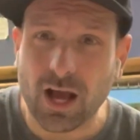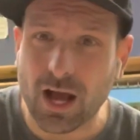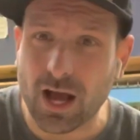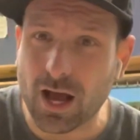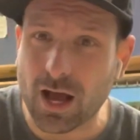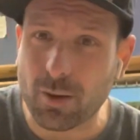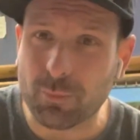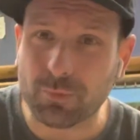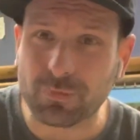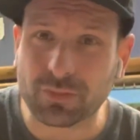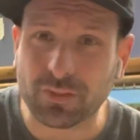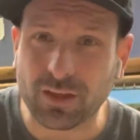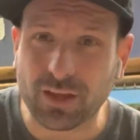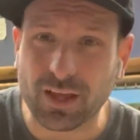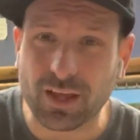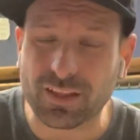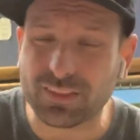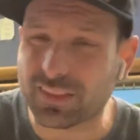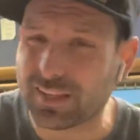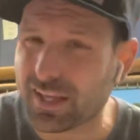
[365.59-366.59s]
but
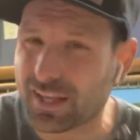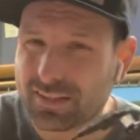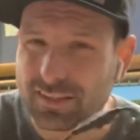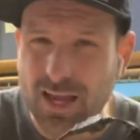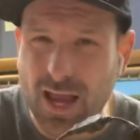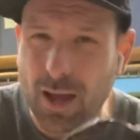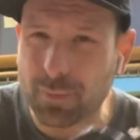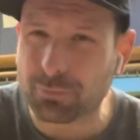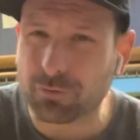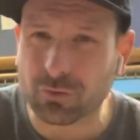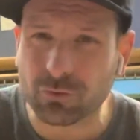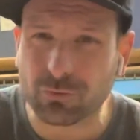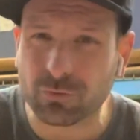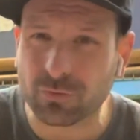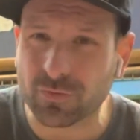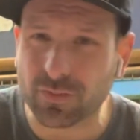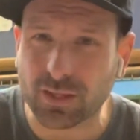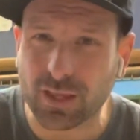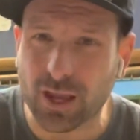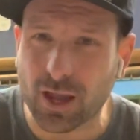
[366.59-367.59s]
the adapters
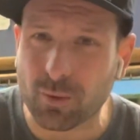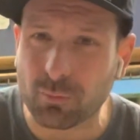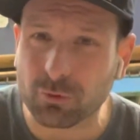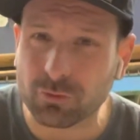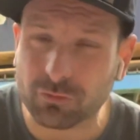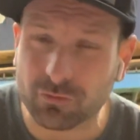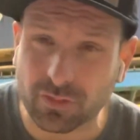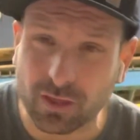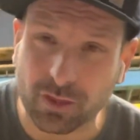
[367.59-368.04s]
for the cameras